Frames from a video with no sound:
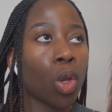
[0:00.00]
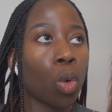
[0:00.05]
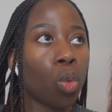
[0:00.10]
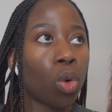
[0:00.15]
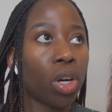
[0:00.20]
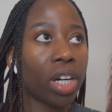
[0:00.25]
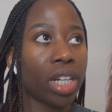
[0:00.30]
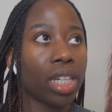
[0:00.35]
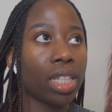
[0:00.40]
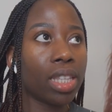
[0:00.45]

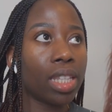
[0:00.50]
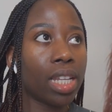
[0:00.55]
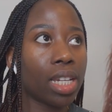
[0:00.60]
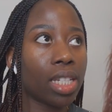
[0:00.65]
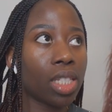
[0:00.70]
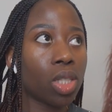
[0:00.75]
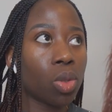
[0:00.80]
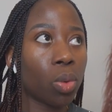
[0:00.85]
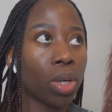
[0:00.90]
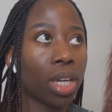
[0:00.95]
working
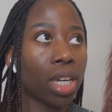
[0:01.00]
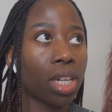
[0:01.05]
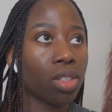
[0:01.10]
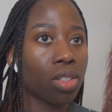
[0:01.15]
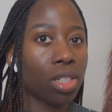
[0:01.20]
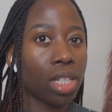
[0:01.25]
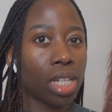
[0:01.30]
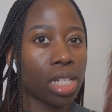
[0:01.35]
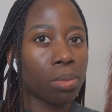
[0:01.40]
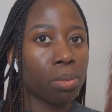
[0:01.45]
next week.
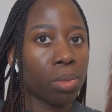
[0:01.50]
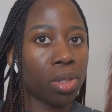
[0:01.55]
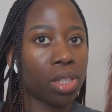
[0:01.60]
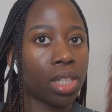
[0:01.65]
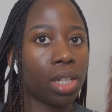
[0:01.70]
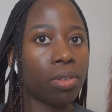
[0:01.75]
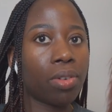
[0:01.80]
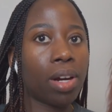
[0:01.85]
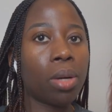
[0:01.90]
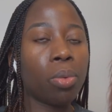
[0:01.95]
Today's
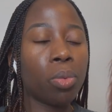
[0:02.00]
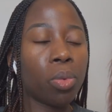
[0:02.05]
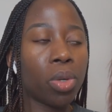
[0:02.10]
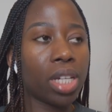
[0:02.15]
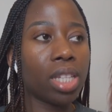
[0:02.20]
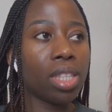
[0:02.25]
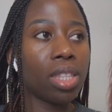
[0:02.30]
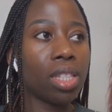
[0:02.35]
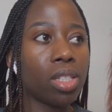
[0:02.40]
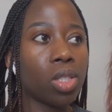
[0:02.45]
Monday, right?
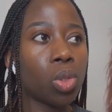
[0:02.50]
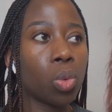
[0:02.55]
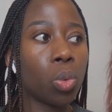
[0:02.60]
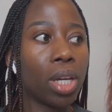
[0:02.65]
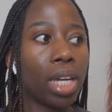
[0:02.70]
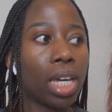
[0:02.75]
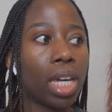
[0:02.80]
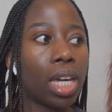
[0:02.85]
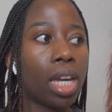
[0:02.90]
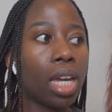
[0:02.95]
Working this
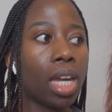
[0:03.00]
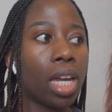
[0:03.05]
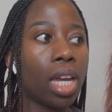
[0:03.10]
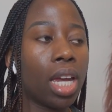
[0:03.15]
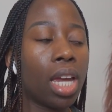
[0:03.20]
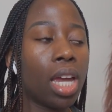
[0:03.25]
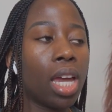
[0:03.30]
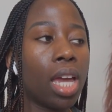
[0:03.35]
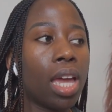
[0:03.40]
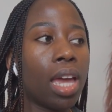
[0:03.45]
week
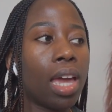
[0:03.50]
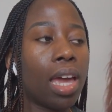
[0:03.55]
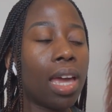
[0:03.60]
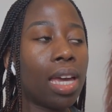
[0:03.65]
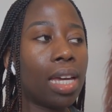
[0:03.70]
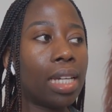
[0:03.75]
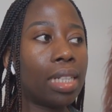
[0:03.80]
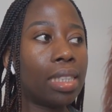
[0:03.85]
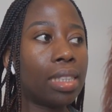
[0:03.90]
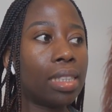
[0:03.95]

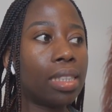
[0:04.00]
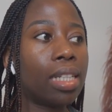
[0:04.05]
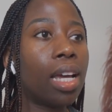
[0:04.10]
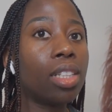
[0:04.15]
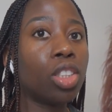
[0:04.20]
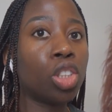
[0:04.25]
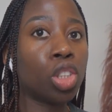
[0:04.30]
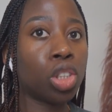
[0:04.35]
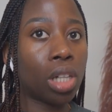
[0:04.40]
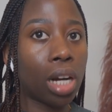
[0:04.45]
and
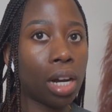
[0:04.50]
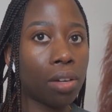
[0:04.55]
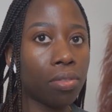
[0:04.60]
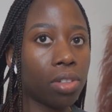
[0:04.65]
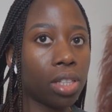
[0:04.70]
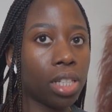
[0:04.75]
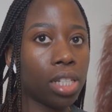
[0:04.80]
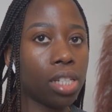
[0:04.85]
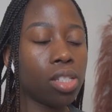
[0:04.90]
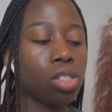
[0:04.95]

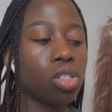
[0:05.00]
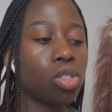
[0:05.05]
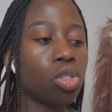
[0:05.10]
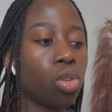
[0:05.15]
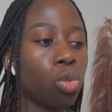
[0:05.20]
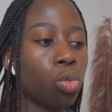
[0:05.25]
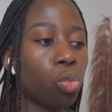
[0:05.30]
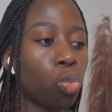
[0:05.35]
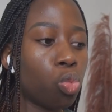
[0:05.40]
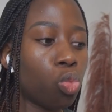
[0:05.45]
traveling.
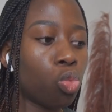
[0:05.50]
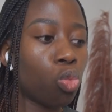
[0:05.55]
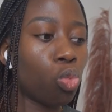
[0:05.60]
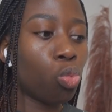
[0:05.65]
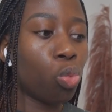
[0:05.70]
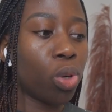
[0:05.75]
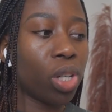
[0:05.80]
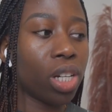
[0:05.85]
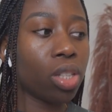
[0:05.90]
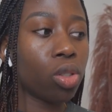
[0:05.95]
So
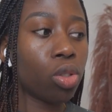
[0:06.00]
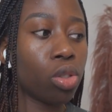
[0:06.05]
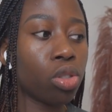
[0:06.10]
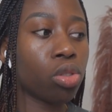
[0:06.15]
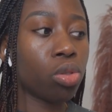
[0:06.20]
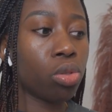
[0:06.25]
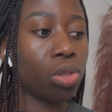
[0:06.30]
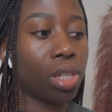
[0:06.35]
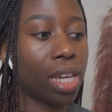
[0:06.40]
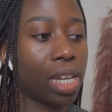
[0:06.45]
within those
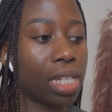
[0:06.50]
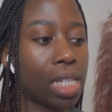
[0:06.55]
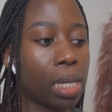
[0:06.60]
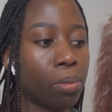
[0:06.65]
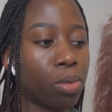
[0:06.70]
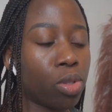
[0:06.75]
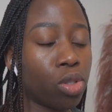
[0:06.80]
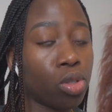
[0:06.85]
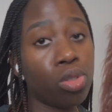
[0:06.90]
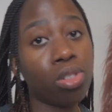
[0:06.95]
two days,
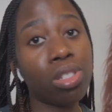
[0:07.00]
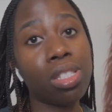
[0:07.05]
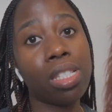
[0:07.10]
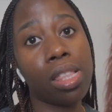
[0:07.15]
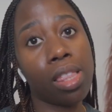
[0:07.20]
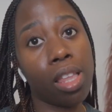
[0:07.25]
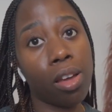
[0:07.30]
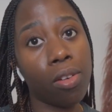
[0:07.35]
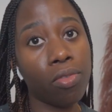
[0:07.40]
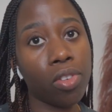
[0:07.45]
I'm gonna do
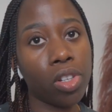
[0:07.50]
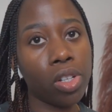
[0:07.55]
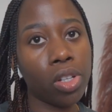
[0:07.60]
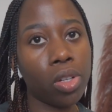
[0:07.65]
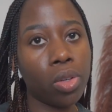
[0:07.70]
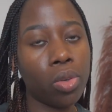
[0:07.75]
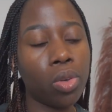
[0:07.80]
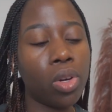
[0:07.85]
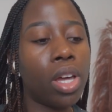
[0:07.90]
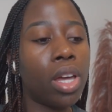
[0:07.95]
sit down
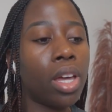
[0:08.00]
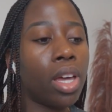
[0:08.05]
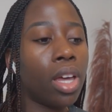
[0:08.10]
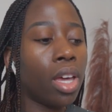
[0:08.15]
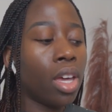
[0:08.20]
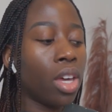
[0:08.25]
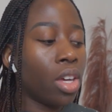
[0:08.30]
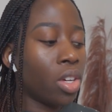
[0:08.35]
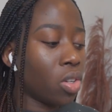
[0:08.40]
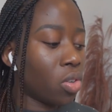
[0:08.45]
video.
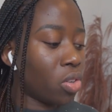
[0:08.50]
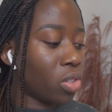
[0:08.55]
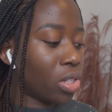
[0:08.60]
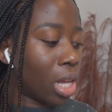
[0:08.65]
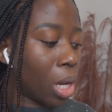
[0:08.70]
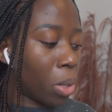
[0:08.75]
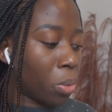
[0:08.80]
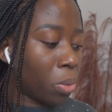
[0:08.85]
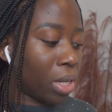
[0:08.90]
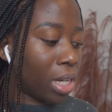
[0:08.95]
You know,
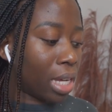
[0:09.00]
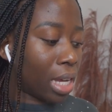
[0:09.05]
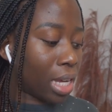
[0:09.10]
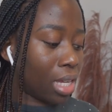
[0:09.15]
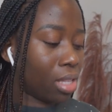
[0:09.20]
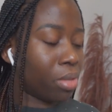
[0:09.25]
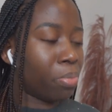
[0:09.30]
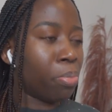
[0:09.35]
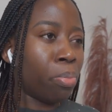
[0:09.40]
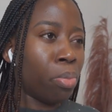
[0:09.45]
that way I
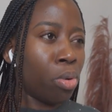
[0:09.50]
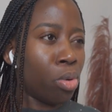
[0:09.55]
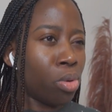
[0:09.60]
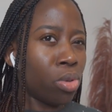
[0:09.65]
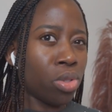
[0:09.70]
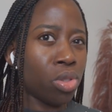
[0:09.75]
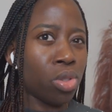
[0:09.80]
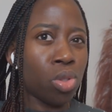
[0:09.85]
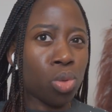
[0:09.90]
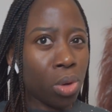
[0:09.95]
can
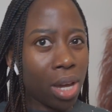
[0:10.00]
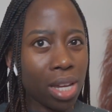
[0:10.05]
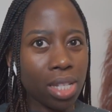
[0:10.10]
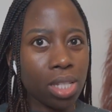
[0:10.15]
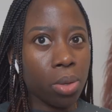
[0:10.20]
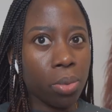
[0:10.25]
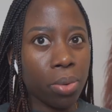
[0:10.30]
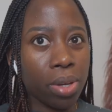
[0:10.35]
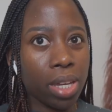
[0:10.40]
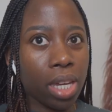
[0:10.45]
post twice
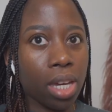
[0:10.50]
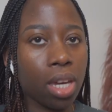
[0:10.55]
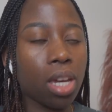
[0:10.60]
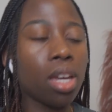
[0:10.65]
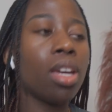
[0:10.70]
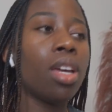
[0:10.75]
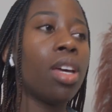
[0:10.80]
a week,